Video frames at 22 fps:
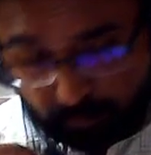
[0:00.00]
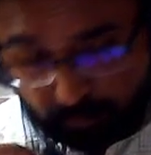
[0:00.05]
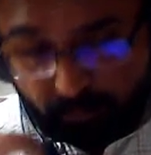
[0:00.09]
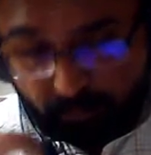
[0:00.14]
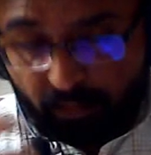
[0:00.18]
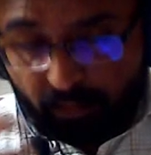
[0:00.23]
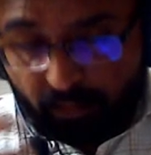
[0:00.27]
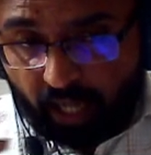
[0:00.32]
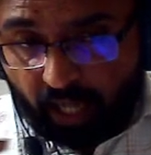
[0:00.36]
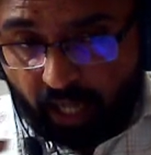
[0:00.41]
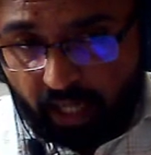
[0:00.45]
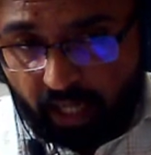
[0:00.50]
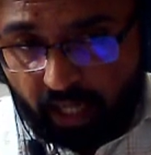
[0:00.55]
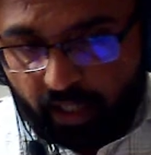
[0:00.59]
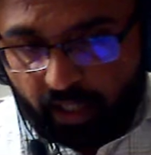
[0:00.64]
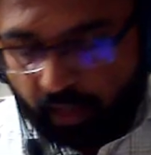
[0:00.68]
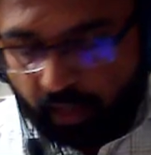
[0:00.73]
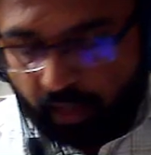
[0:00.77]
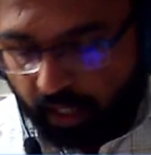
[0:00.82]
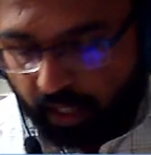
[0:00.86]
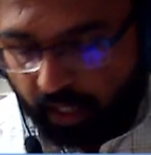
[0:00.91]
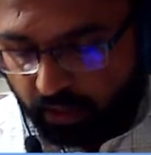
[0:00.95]
And liquid
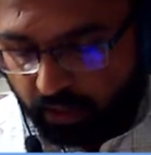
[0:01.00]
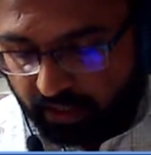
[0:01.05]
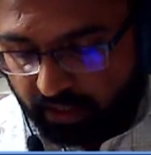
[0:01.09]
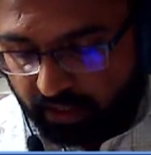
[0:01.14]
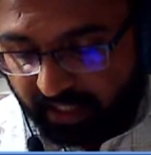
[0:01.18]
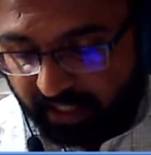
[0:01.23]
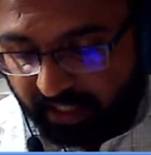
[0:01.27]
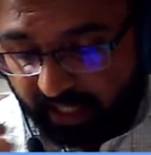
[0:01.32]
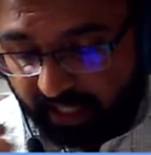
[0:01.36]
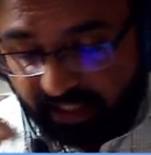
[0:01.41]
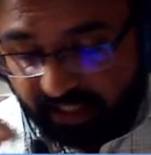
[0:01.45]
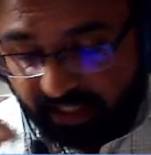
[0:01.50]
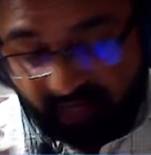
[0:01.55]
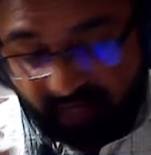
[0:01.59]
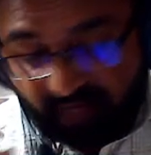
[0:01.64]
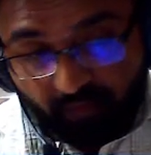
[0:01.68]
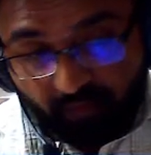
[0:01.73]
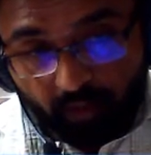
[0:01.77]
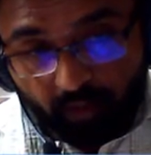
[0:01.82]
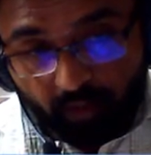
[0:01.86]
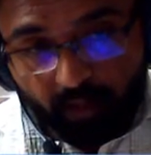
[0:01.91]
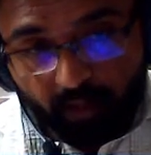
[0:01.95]
hydrogen is an excellent fuel
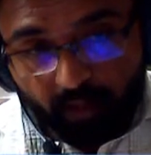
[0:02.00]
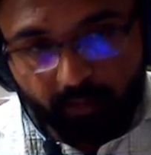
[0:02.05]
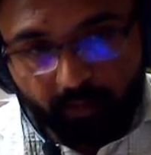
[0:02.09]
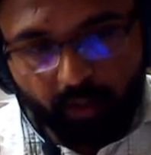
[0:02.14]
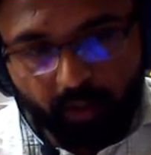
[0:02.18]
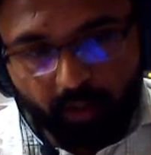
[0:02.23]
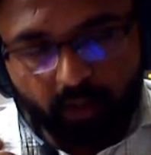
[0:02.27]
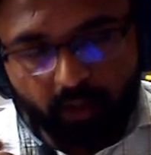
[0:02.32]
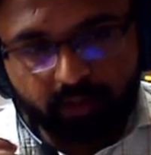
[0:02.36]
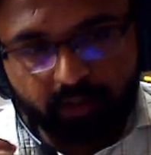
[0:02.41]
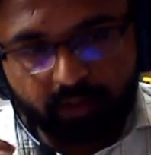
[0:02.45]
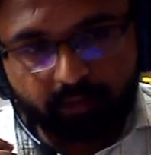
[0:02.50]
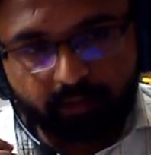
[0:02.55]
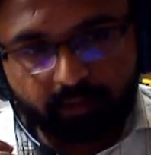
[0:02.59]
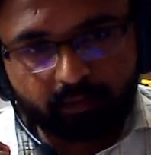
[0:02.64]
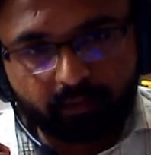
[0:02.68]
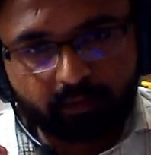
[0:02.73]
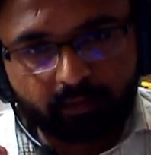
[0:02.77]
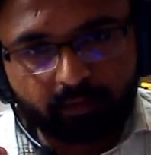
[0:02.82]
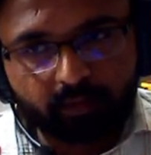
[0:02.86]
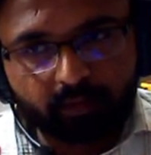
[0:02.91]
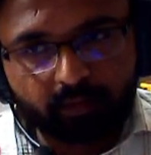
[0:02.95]
because
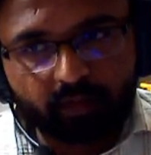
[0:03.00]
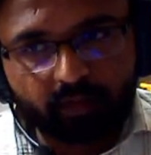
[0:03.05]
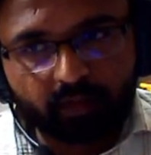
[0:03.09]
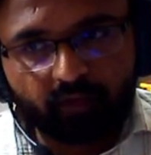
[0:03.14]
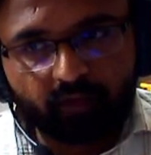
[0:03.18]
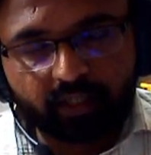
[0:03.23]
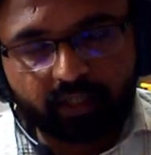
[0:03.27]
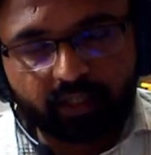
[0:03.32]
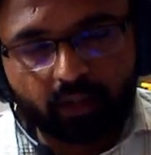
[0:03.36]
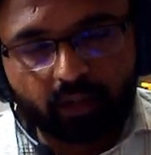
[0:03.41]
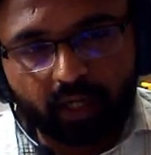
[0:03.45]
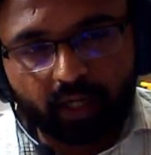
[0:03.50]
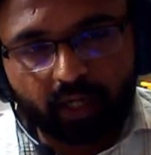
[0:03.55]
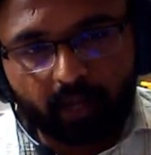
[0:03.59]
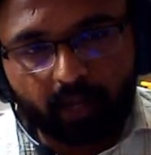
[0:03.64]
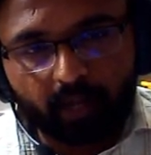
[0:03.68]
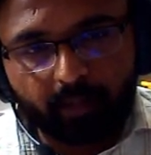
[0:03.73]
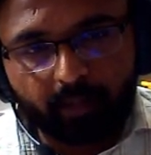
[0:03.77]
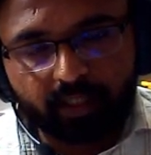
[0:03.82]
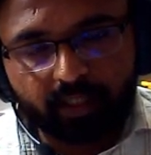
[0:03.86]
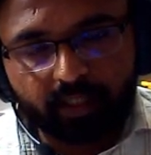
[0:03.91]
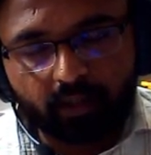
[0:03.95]
once on
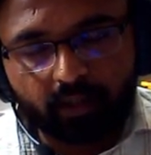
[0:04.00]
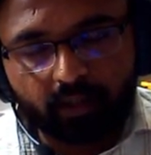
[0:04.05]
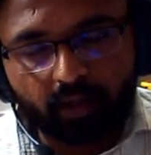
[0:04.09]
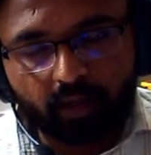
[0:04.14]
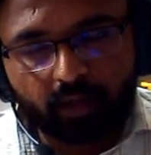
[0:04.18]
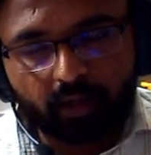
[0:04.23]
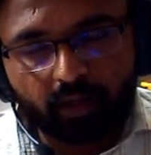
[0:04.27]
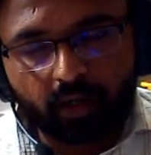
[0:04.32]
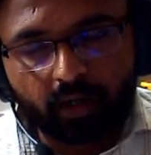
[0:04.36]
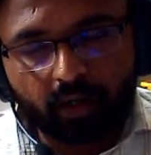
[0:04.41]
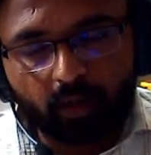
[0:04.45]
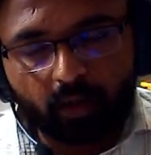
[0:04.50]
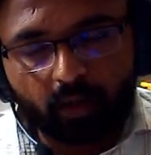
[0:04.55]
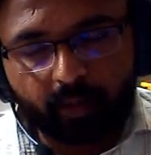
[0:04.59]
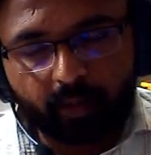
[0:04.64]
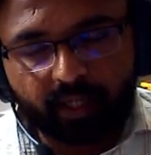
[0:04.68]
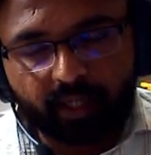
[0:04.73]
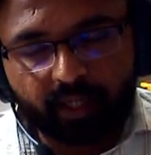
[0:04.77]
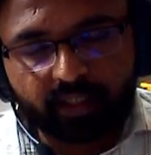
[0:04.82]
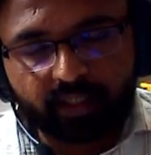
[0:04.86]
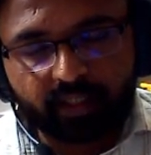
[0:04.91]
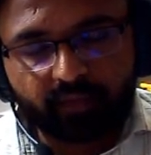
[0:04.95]

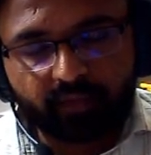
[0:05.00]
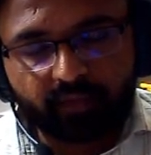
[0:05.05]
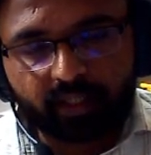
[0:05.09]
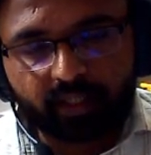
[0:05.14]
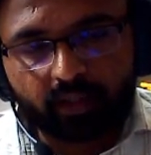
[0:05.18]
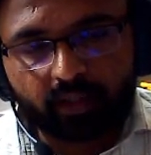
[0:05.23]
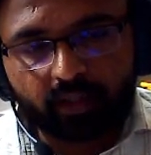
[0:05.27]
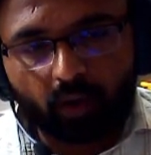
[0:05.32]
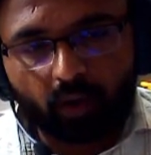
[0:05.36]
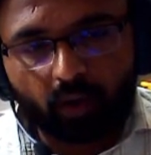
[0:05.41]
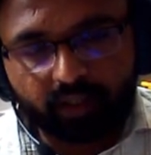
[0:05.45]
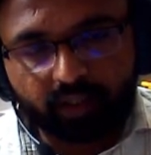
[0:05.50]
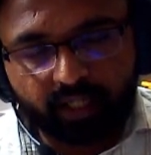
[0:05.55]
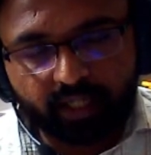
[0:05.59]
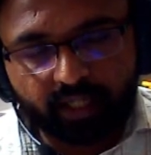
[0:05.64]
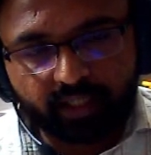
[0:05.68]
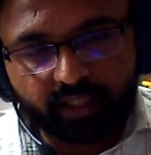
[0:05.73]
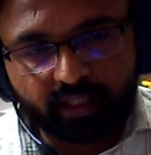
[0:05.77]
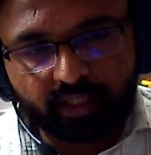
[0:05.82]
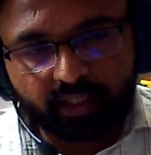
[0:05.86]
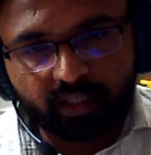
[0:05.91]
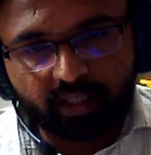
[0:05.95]
combination with oxidizer,
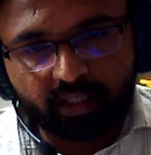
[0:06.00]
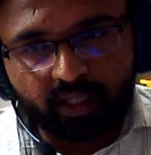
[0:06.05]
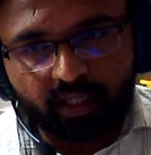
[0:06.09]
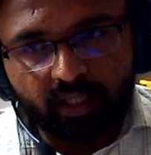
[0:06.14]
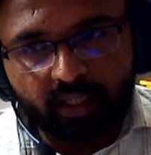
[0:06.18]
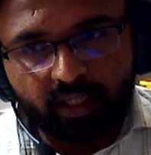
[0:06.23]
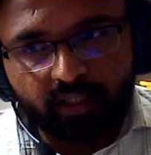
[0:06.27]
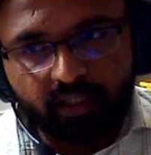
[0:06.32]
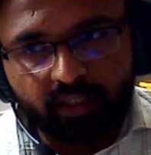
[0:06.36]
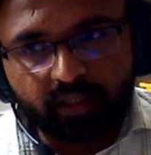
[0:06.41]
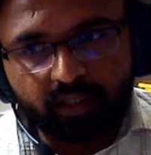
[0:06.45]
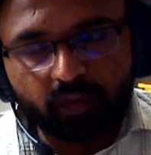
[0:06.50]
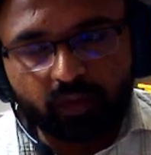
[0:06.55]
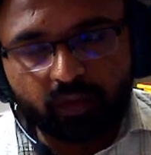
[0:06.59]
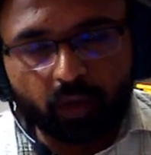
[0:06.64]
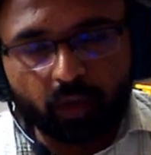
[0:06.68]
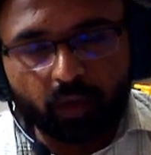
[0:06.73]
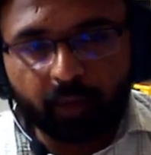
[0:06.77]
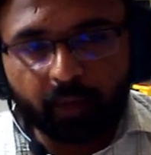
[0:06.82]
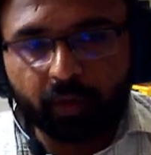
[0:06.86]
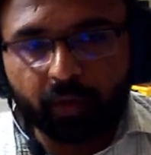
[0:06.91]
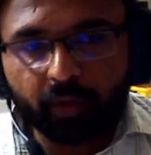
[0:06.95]
this will only
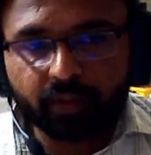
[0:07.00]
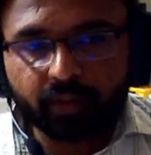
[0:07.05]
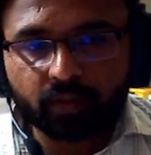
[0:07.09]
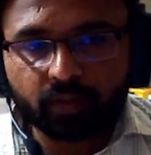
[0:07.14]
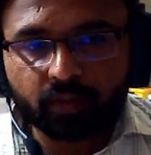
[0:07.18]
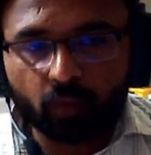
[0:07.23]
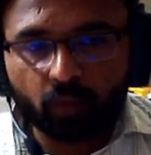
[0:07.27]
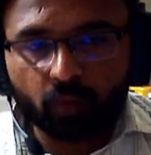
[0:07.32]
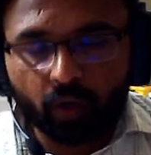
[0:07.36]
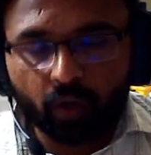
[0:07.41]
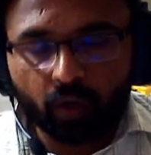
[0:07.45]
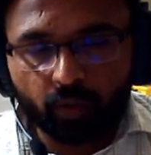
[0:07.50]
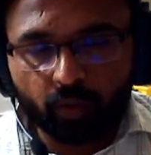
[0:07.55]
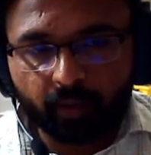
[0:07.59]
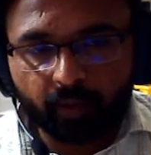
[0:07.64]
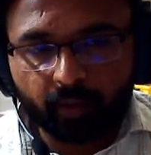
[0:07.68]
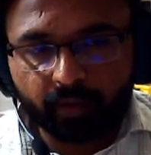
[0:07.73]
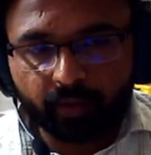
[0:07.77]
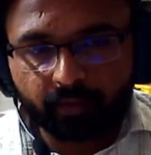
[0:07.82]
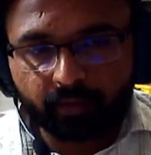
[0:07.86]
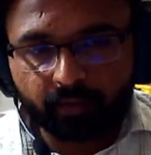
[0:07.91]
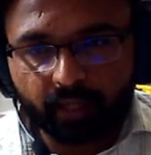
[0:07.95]
produce water vapor,
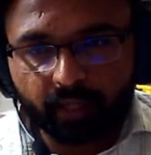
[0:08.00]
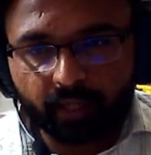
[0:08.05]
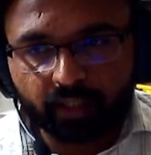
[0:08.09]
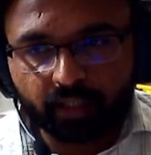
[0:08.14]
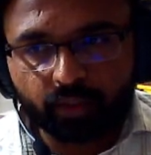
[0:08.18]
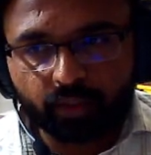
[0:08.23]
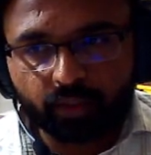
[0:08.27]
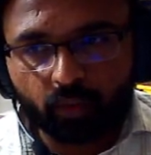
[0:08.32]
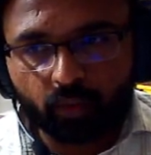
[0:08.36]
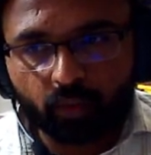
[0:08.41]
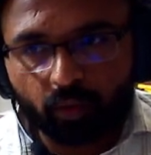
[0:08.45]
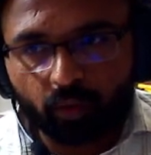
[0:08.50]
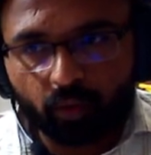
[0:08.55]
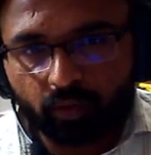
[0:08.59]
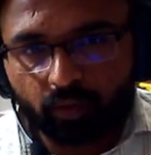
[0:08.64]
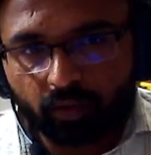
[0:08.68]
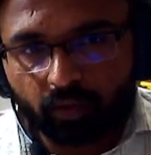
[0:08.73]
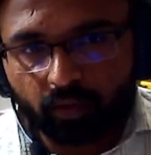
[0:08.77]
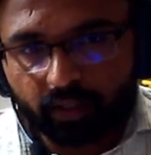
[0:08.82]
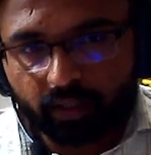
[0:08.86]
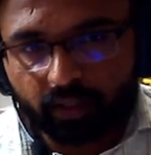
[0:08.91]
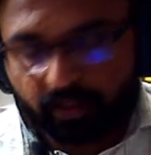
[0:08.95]
H2O
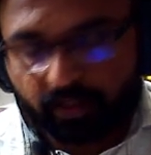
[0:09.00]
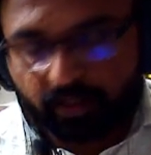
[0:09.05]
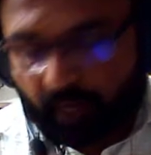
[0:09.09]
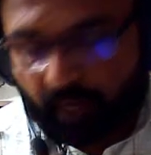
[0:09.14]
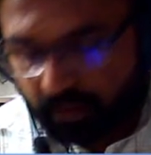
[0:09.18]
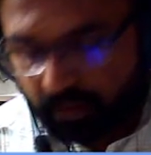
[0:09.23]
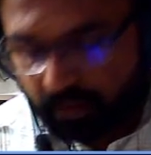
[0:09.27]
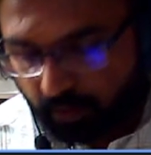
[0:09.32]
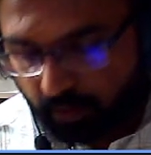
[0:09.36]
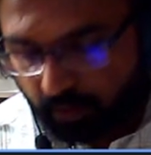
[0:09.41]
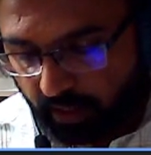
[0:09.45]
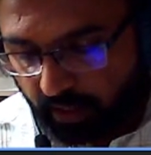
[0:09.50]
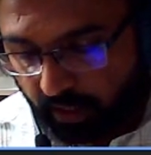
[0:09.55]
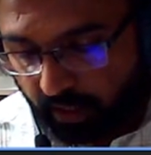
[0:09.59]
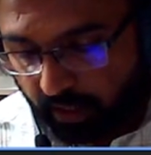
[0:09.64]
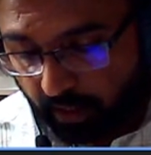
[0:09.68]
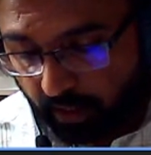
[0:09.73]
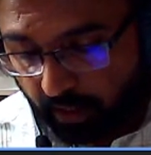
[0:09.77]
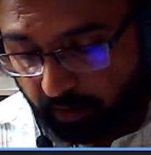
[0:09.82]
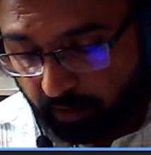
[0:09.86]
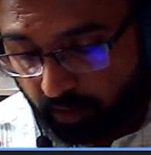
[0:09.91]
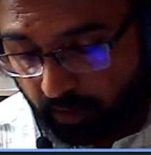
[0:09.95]
is the maximum thing it
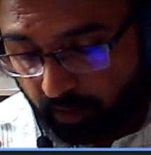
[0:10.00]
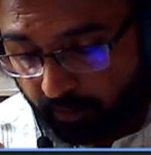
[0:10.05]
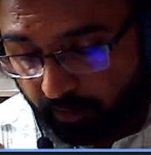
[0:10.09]
comes out.